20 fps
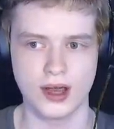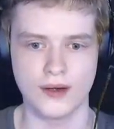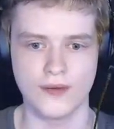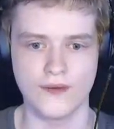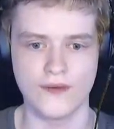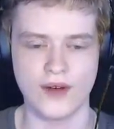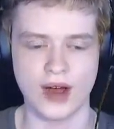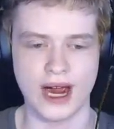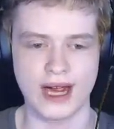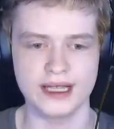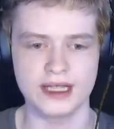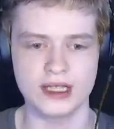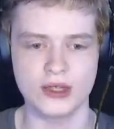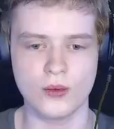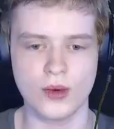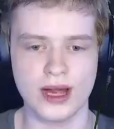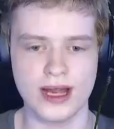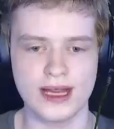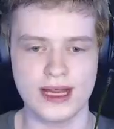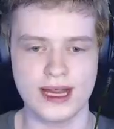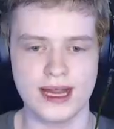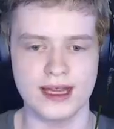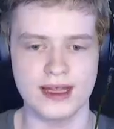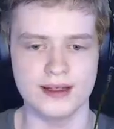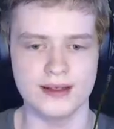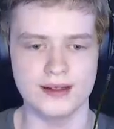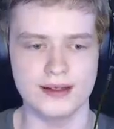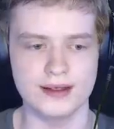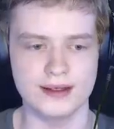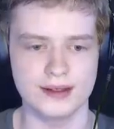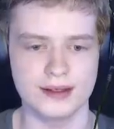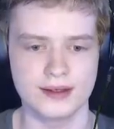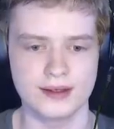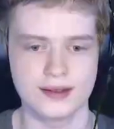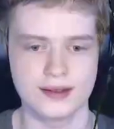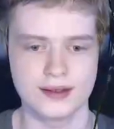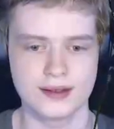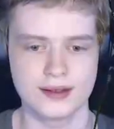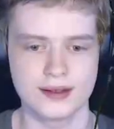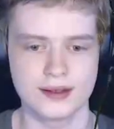Find the way in.
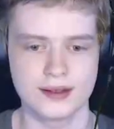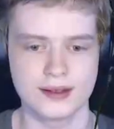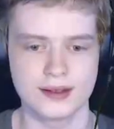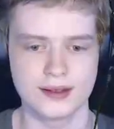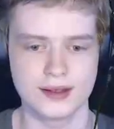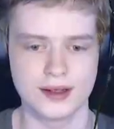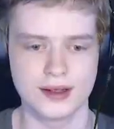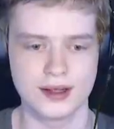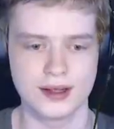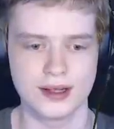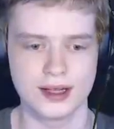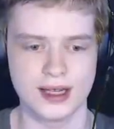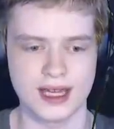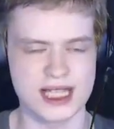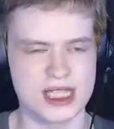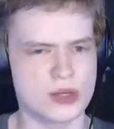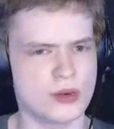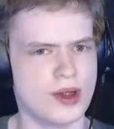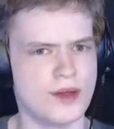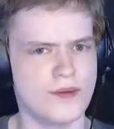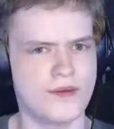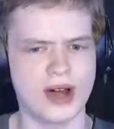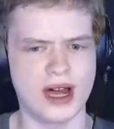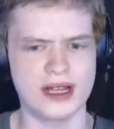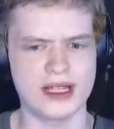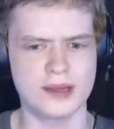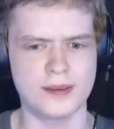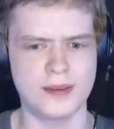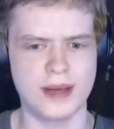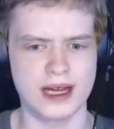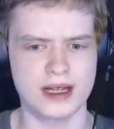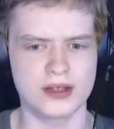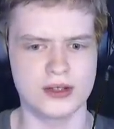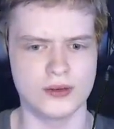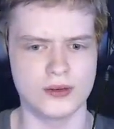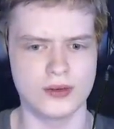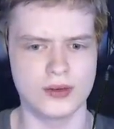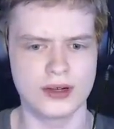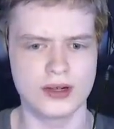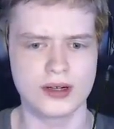Yes, we find the back
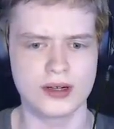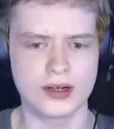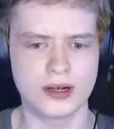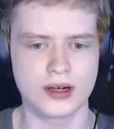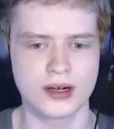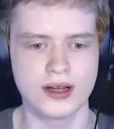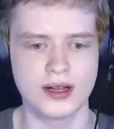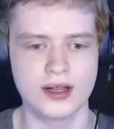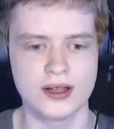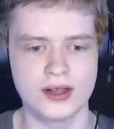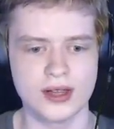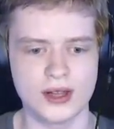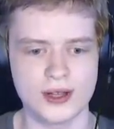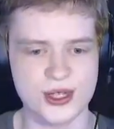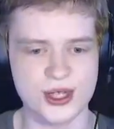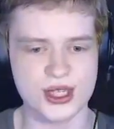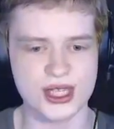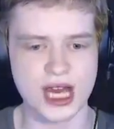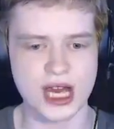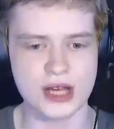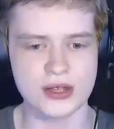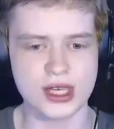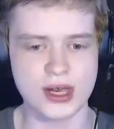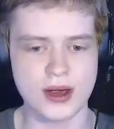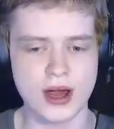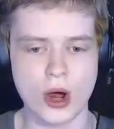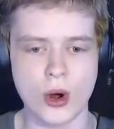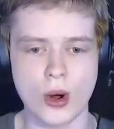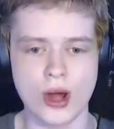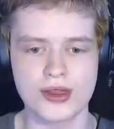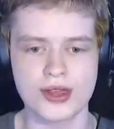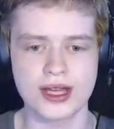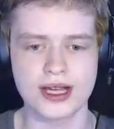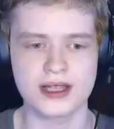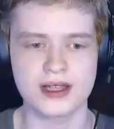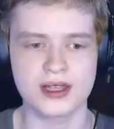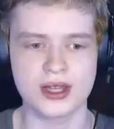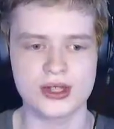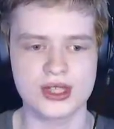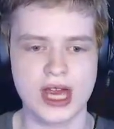door. Does this house have... Oh, I think
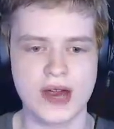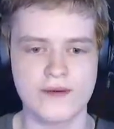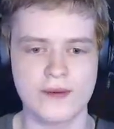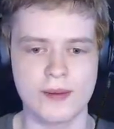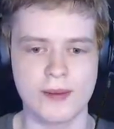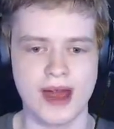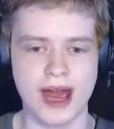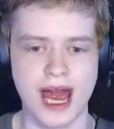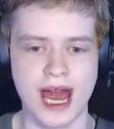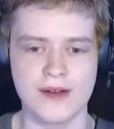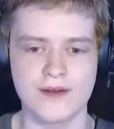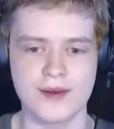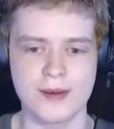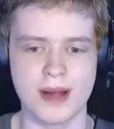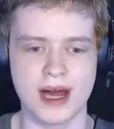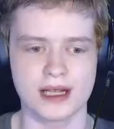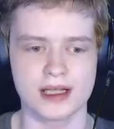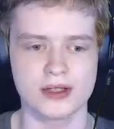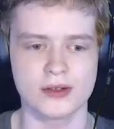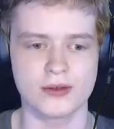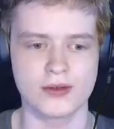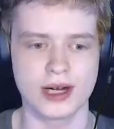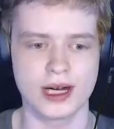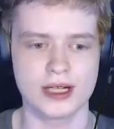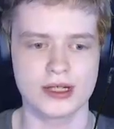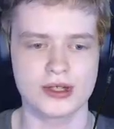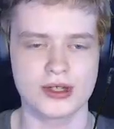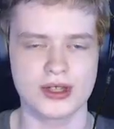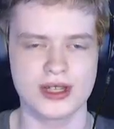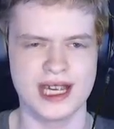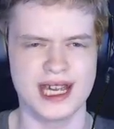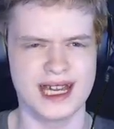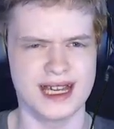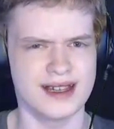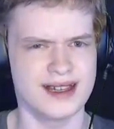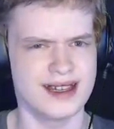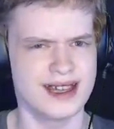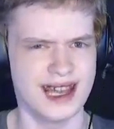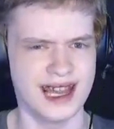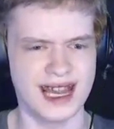it does have, have a back door, actually. Yeah.
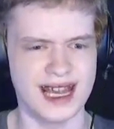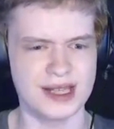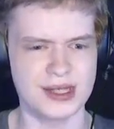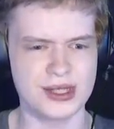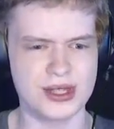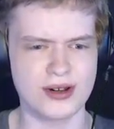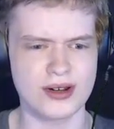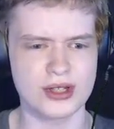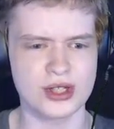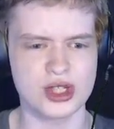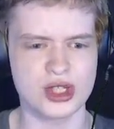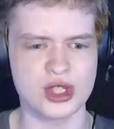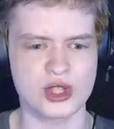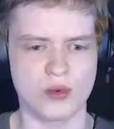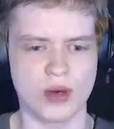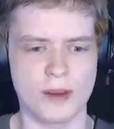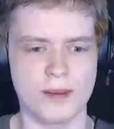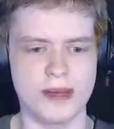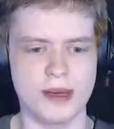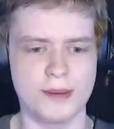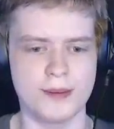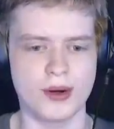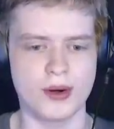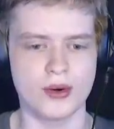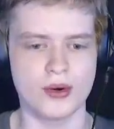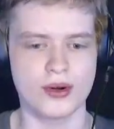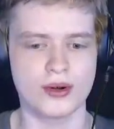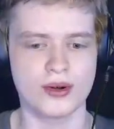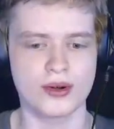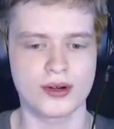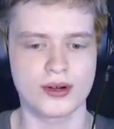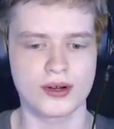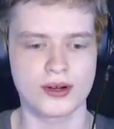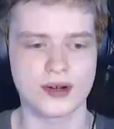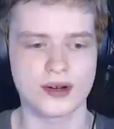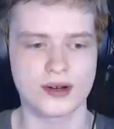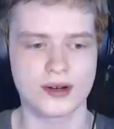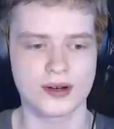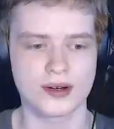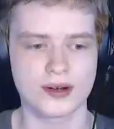Is there a swimming pool?
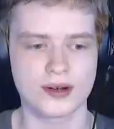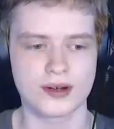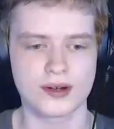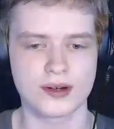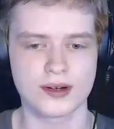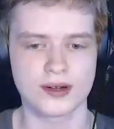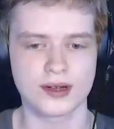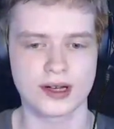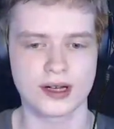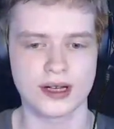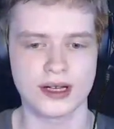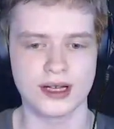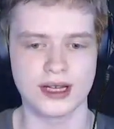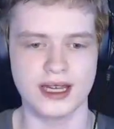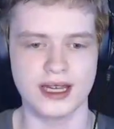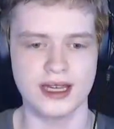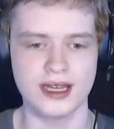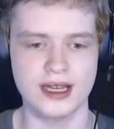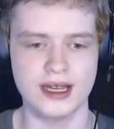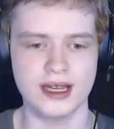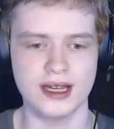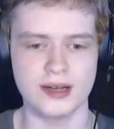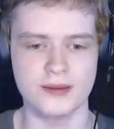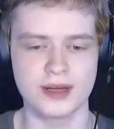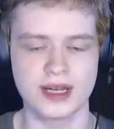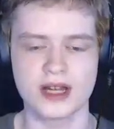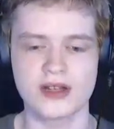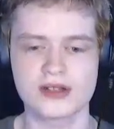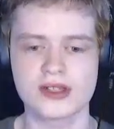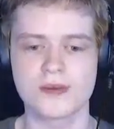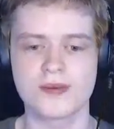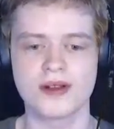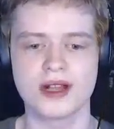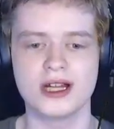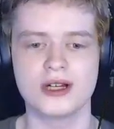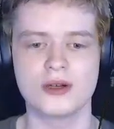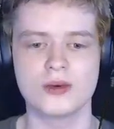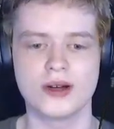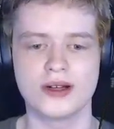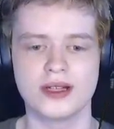Yeah, because I
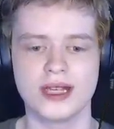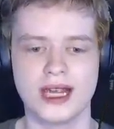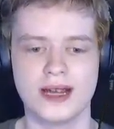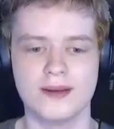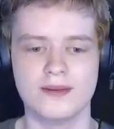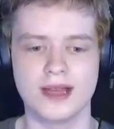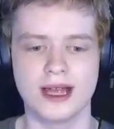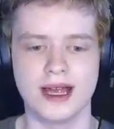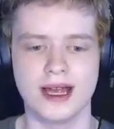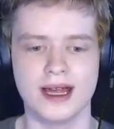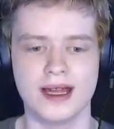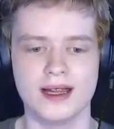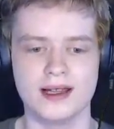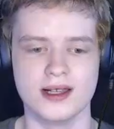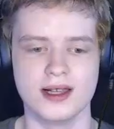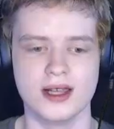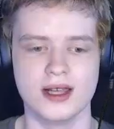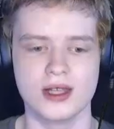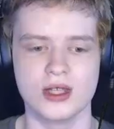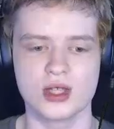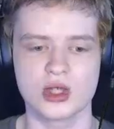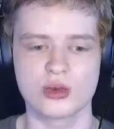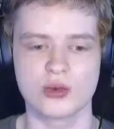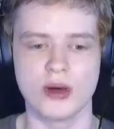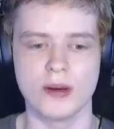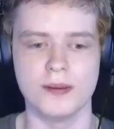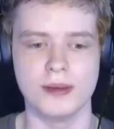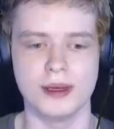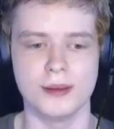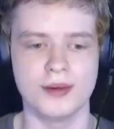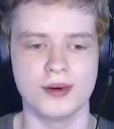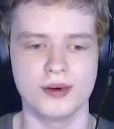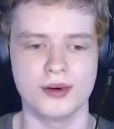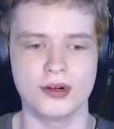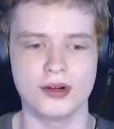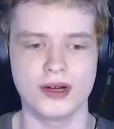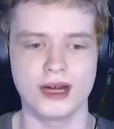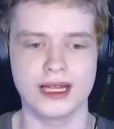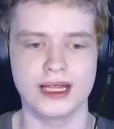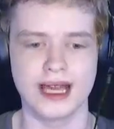played one game that had a swimming
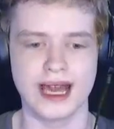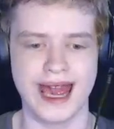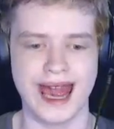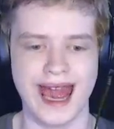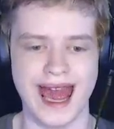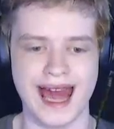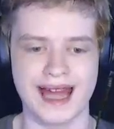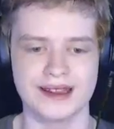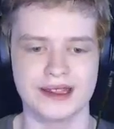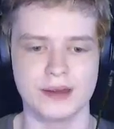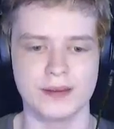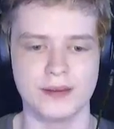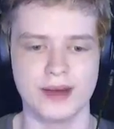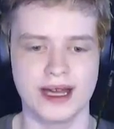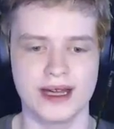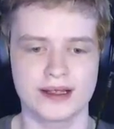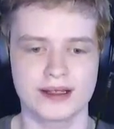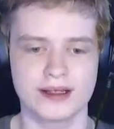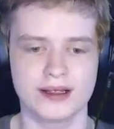pool at, at the back.